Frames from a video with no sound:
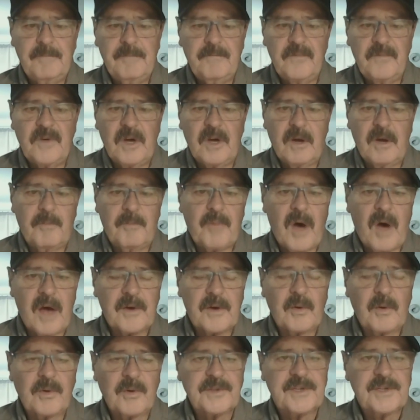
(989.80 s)

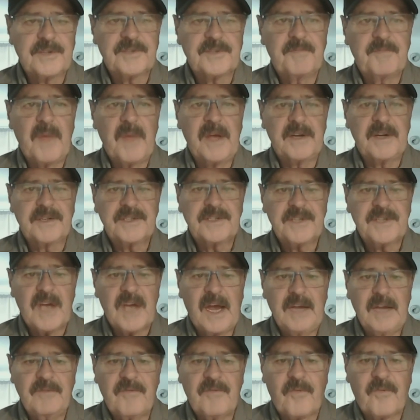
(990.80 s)
Potholes has been a
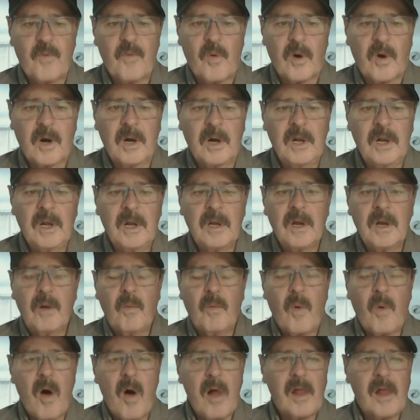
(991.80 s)
site for
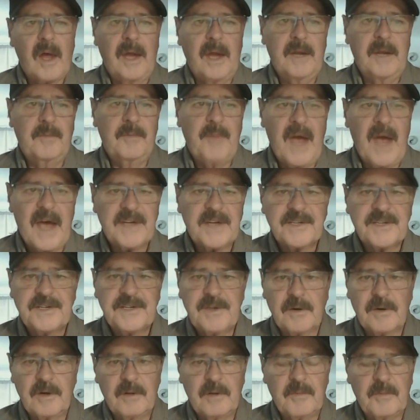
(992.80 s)
walleye and bass
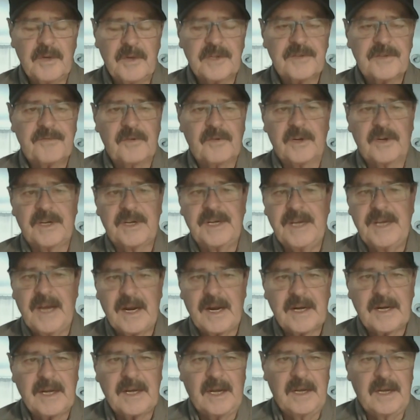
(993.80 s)
tournaments for
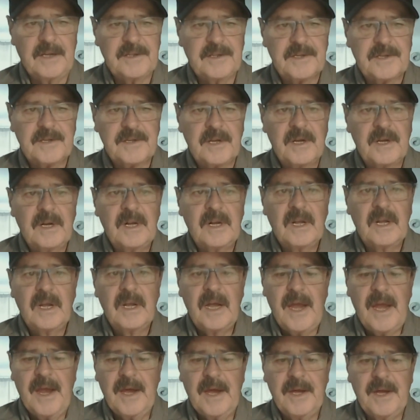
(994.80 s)
decades.
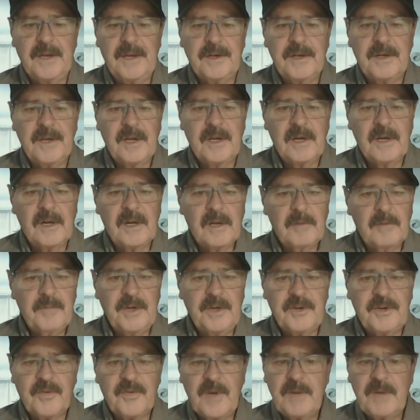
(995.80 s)
And
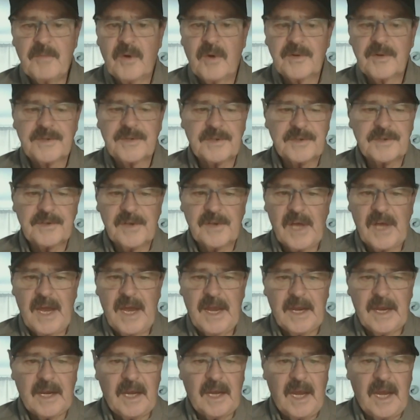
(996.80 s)
between Moses
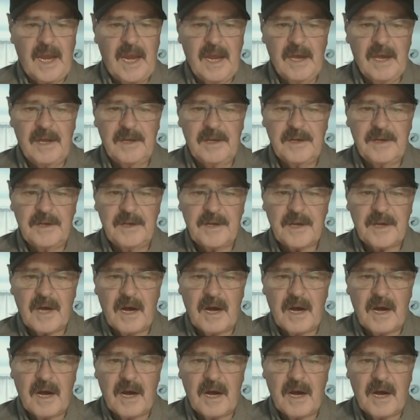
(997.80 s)
Lake and